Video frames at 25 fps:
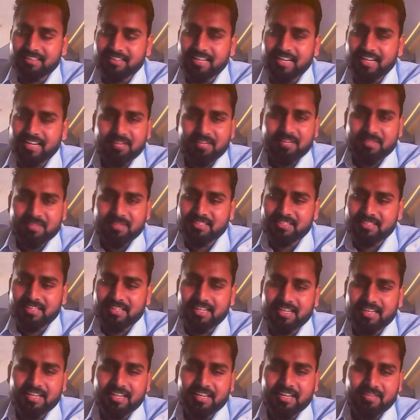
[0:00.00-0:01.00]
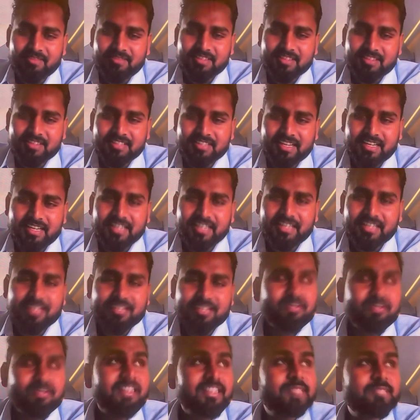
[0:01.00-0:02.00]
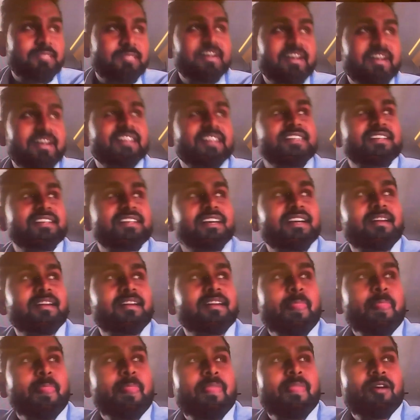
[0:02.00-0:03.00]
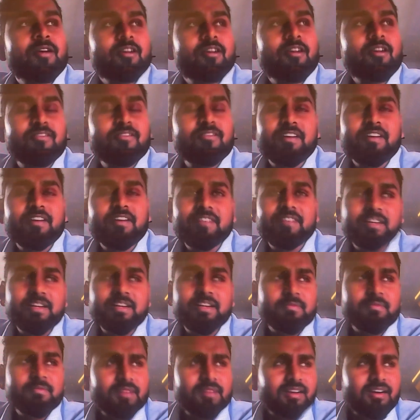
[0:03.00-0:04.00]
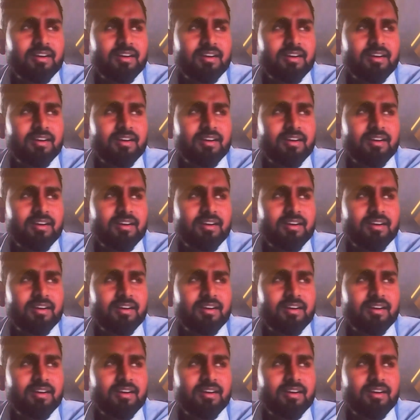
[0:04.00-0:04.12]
That much detailing was there in your explanation of every